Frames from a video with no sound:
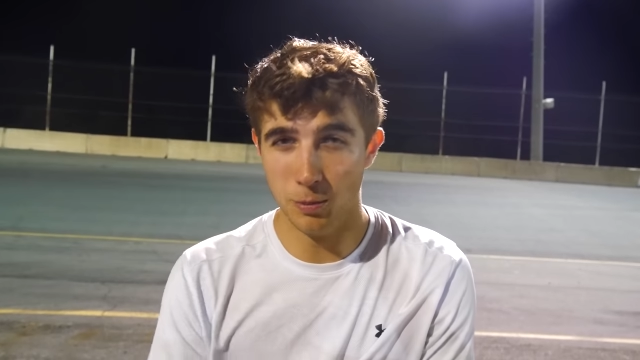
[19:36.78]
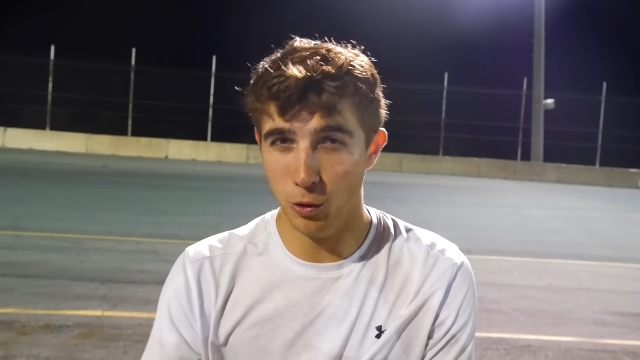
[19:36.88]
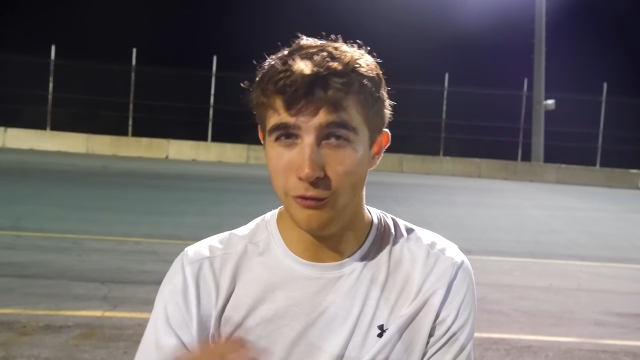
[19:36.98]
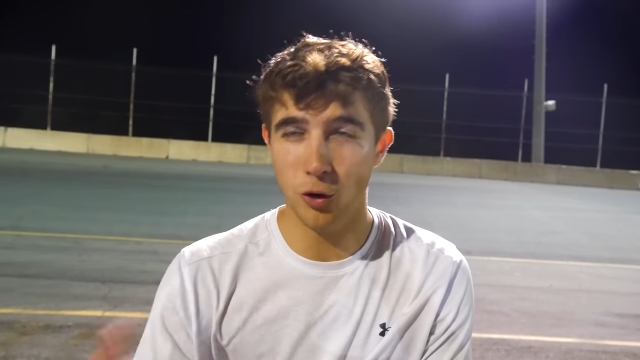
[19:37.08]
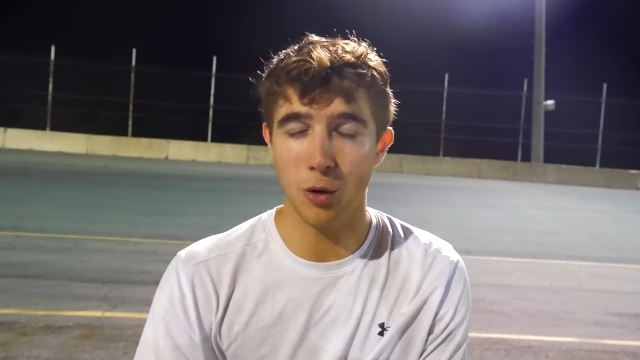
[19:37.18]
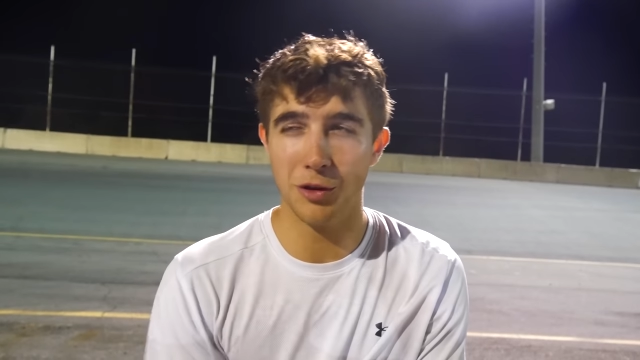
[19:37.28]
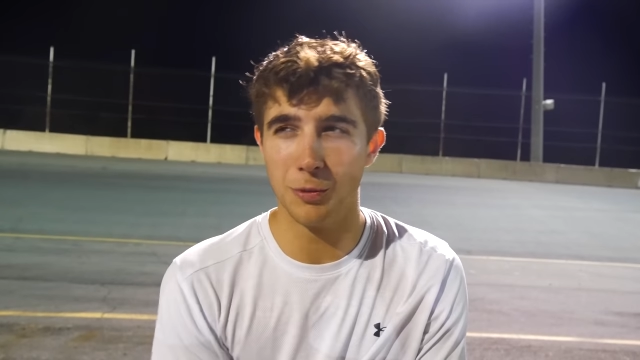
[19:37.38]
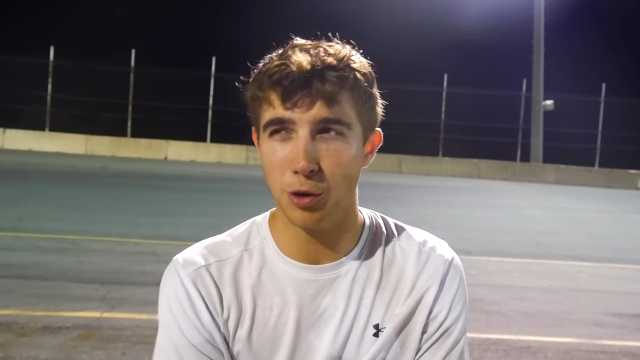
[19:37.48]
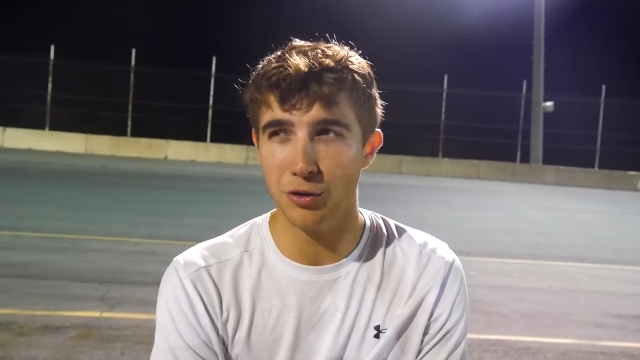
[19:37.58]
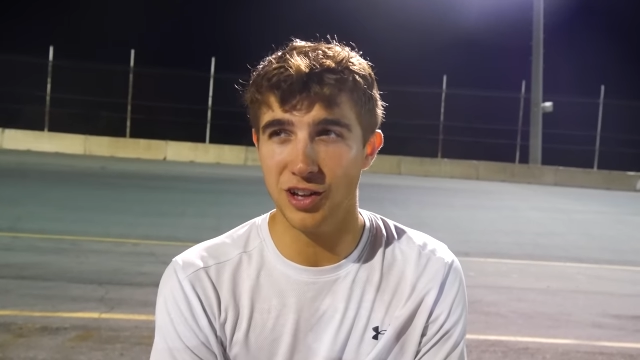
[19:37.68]
move forward with
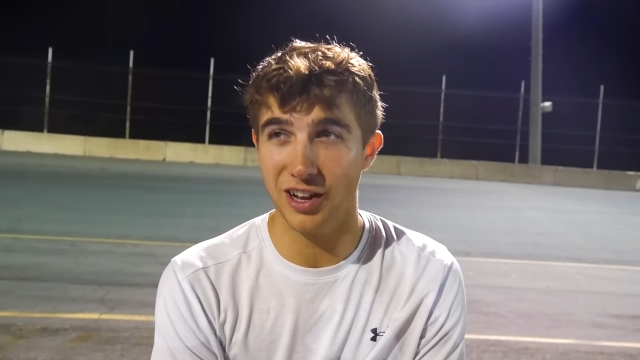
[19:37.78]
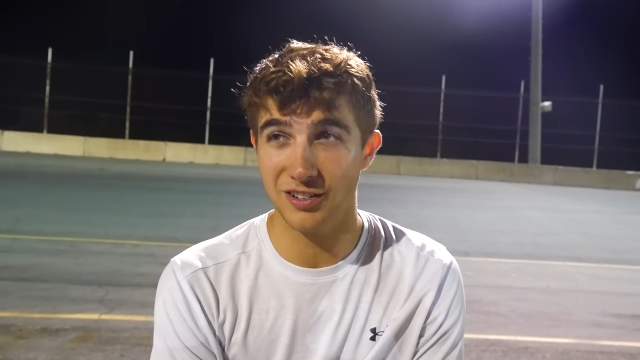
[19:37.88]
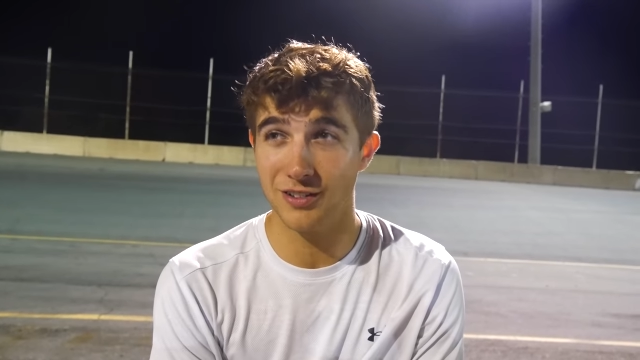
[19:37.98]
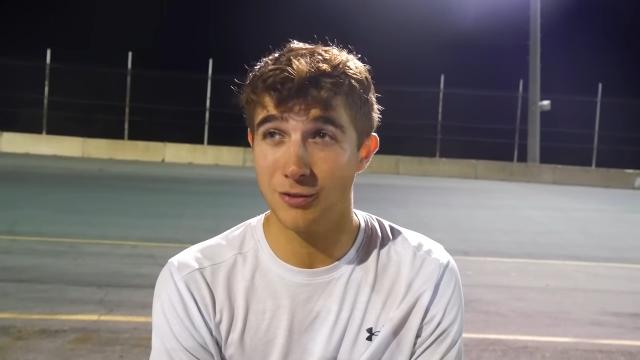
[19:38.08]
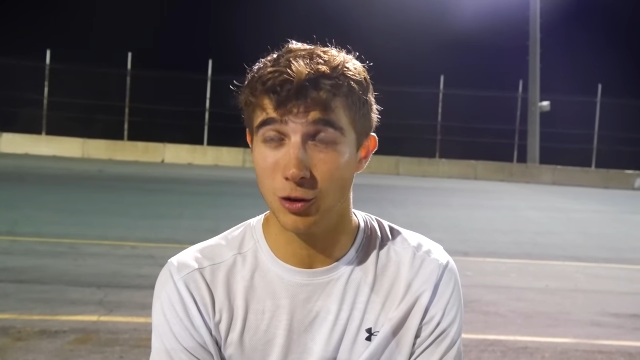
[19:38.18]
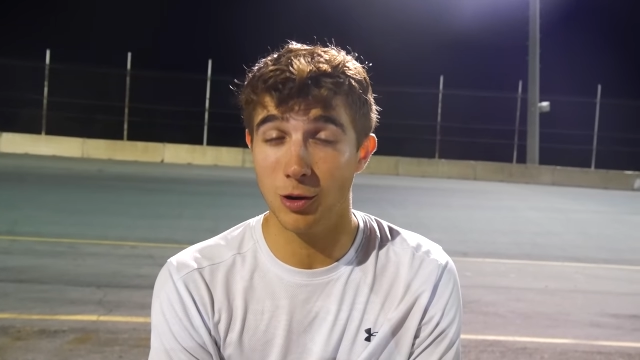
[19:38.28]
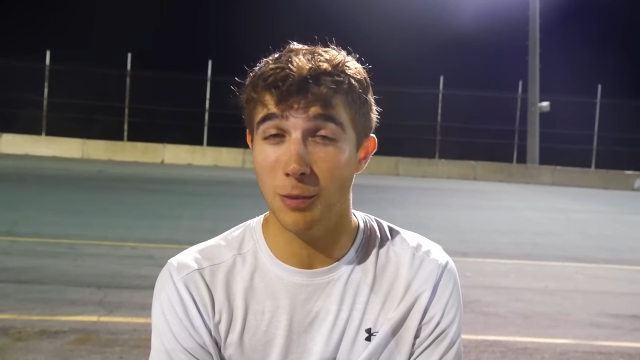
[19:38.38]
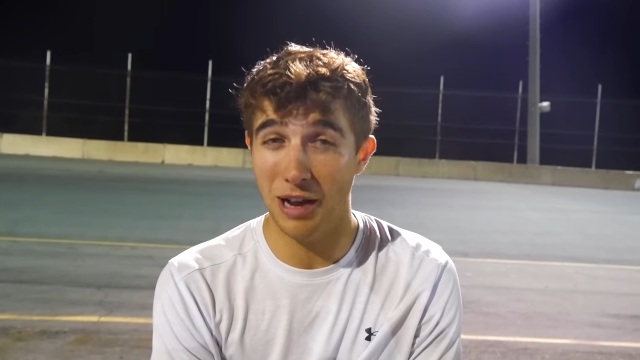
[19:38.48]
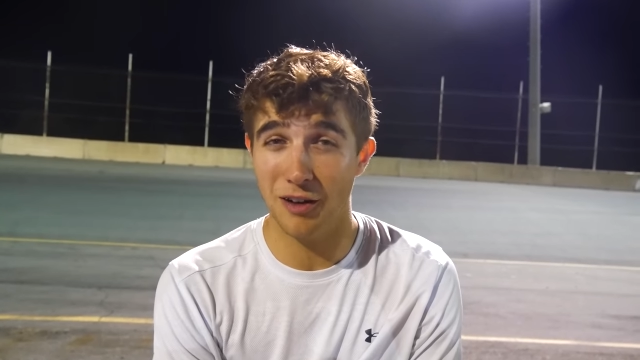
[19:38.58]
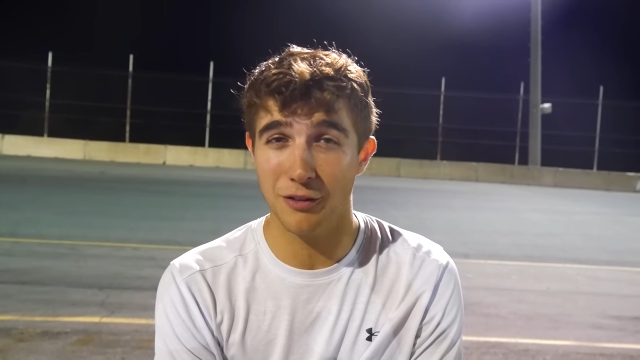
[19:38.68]
the protest for
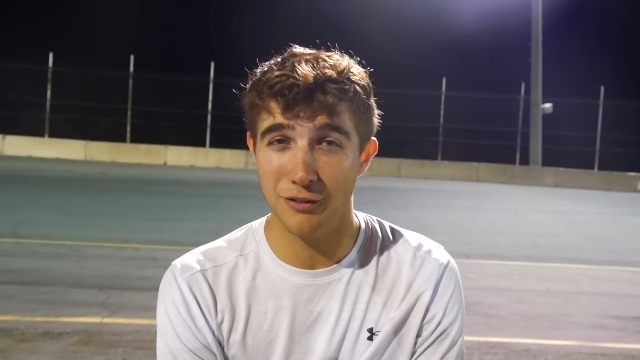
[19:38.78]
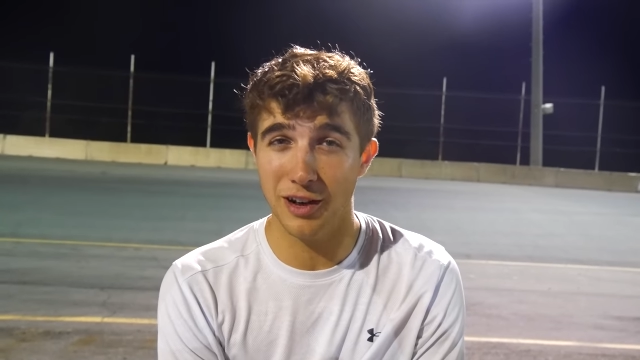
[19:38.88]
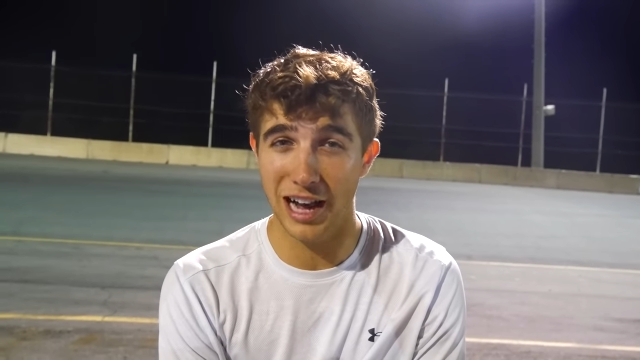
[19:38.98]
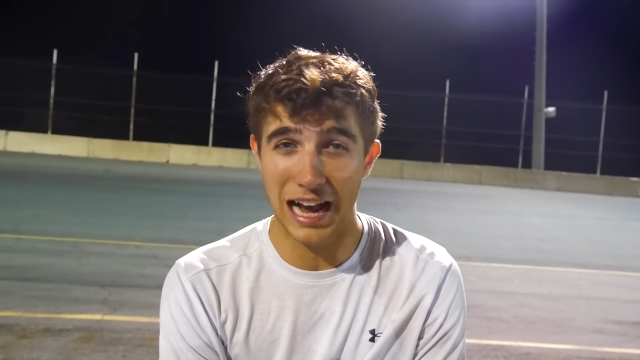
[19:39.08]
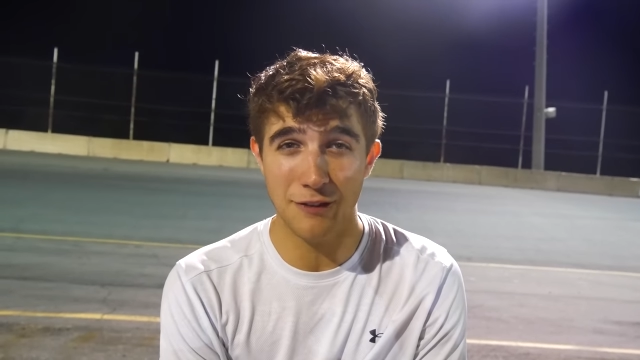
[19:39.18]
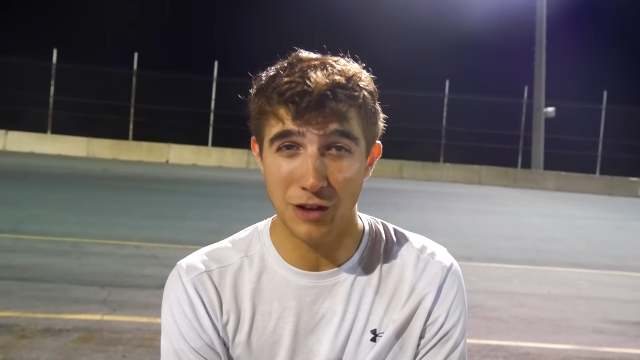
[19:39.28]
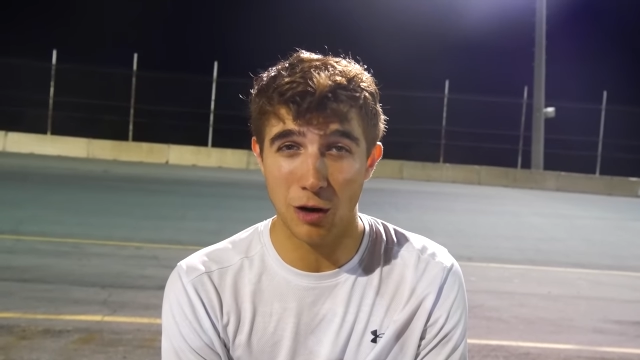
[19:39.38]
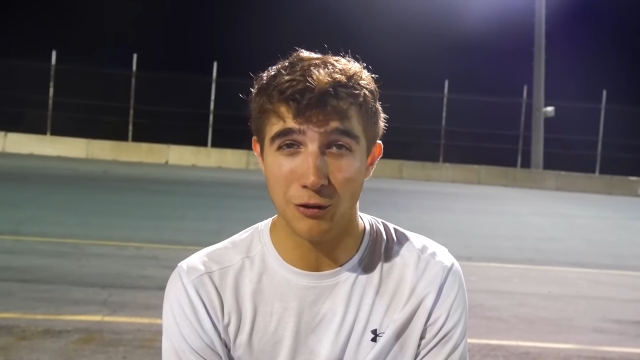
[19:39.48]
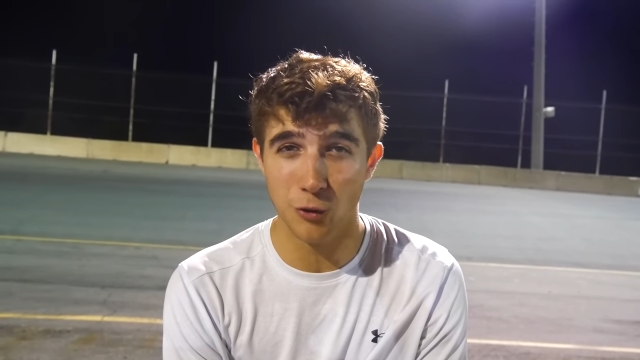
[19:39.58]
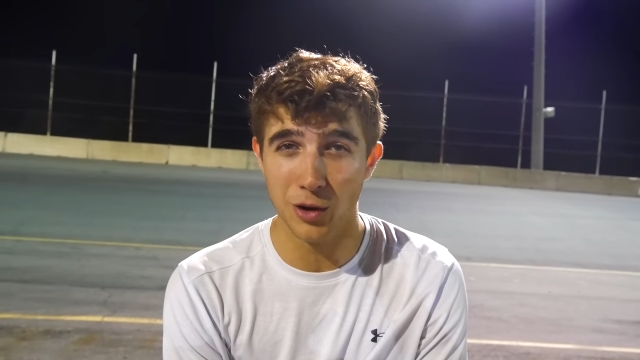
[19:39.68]
about a half
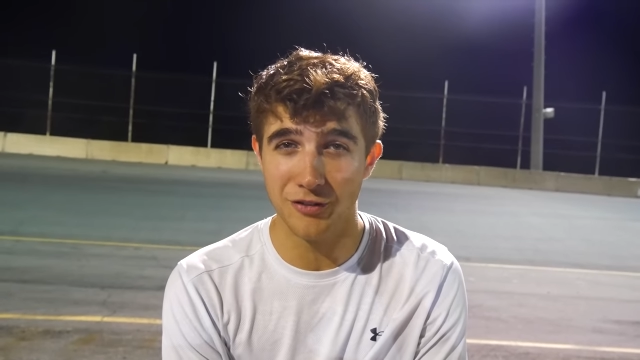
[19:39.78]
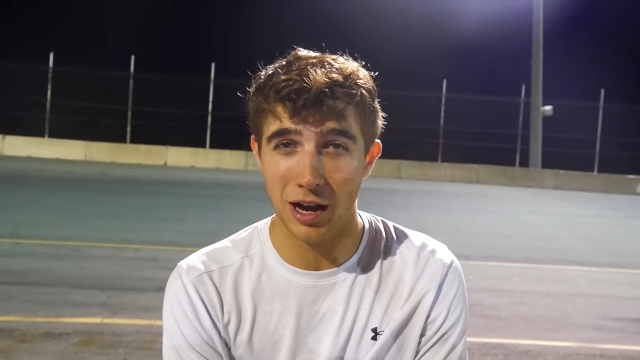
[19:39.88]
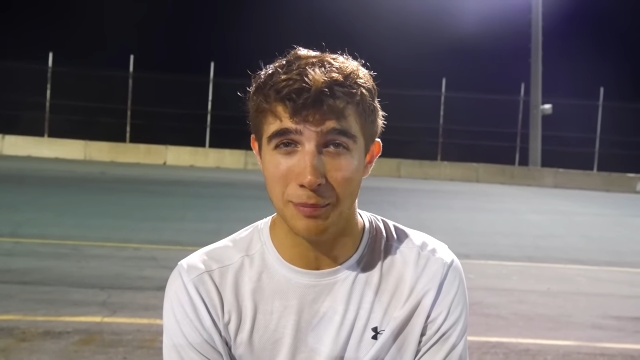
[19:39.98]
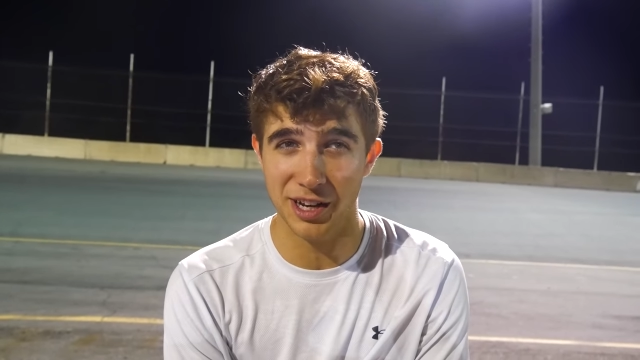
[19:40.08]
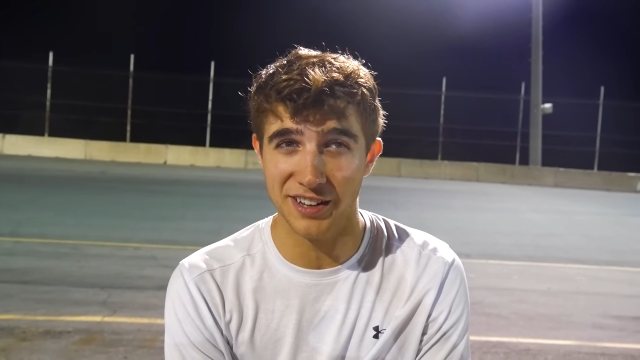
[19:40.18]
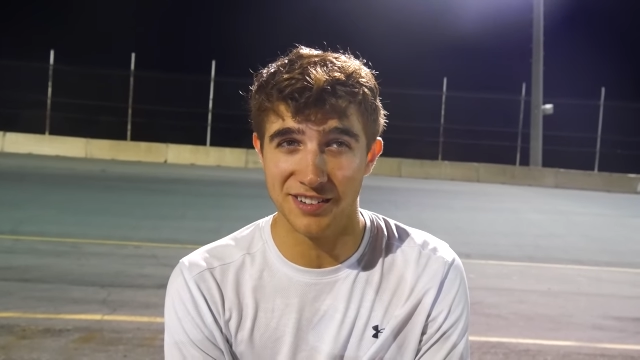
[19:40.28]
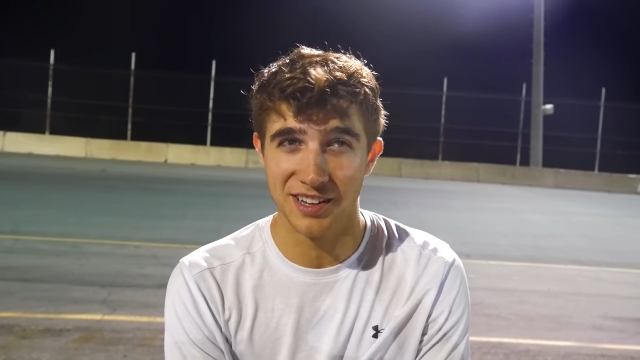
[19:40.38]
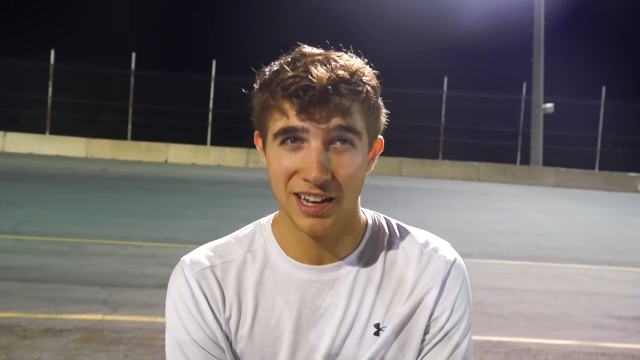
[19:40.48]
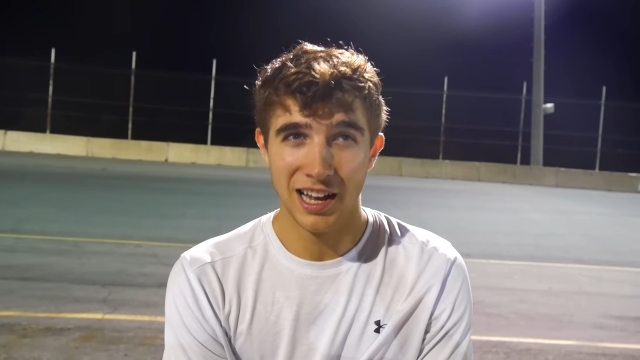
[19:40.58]
hour, 45 minutes,